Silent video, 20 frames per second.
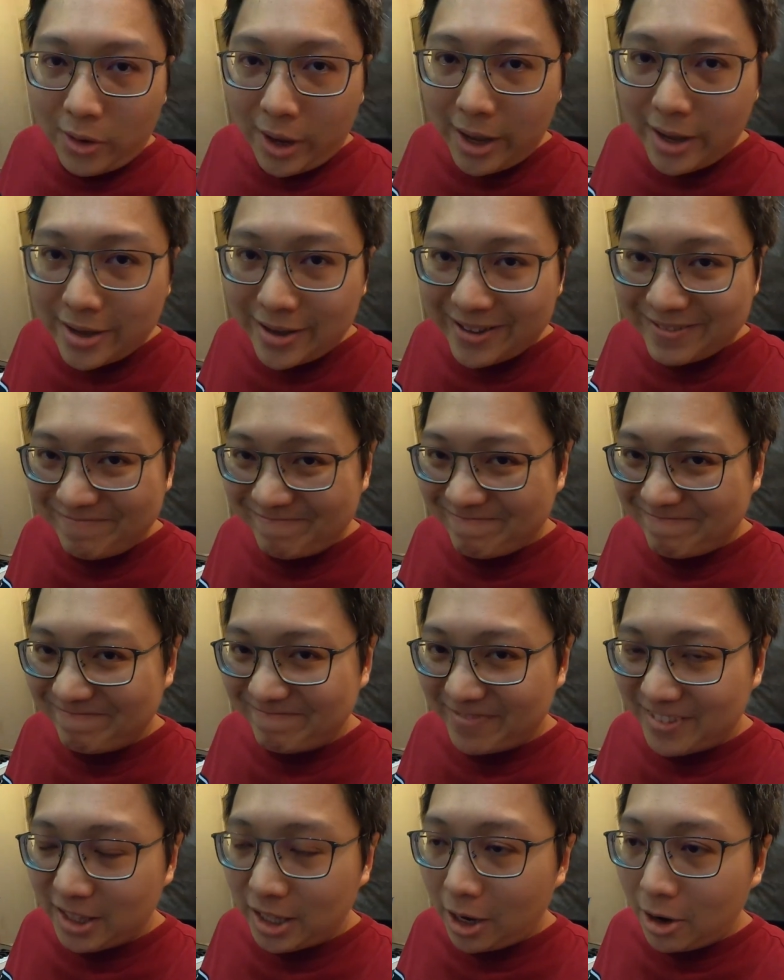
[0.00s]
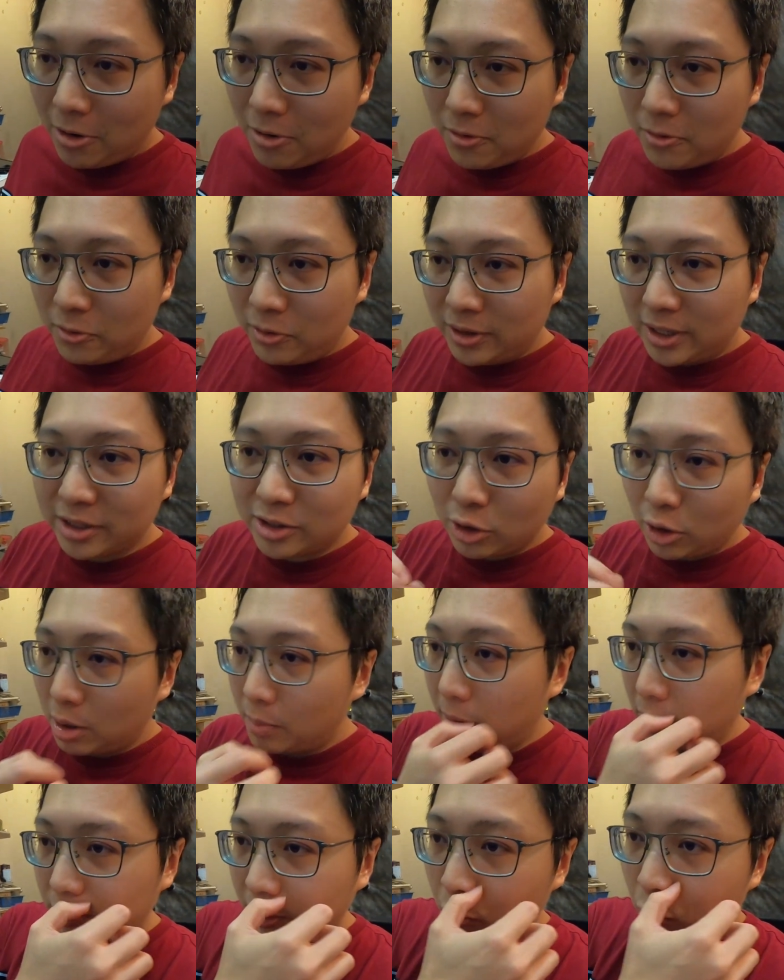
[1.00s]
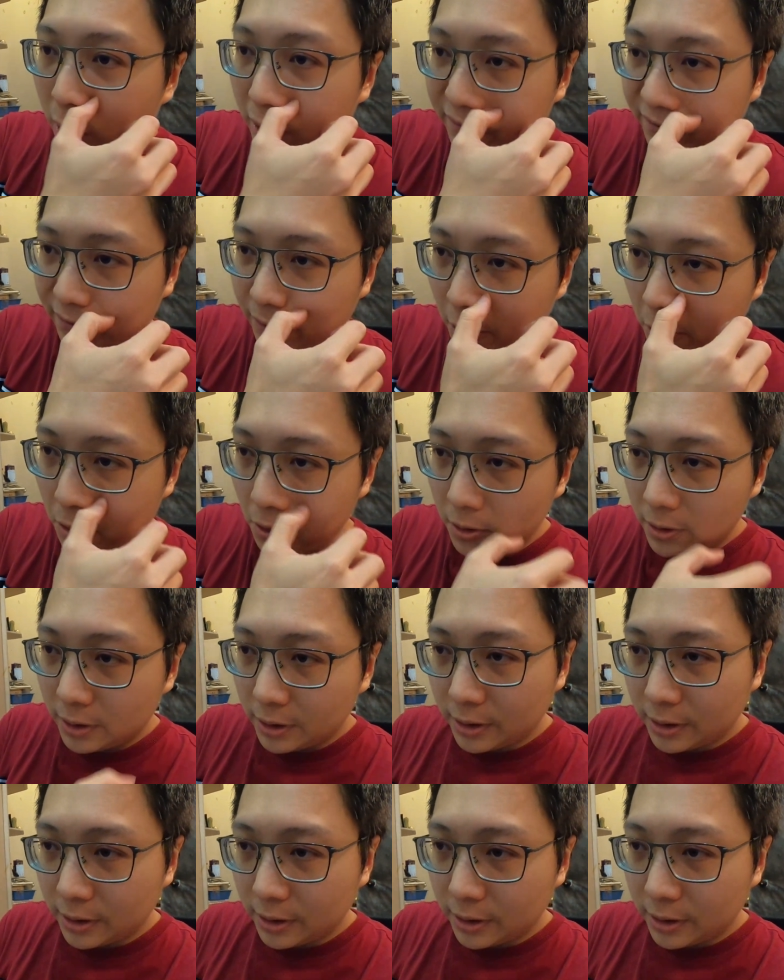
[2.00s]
Okay, now let's talk about the workflow.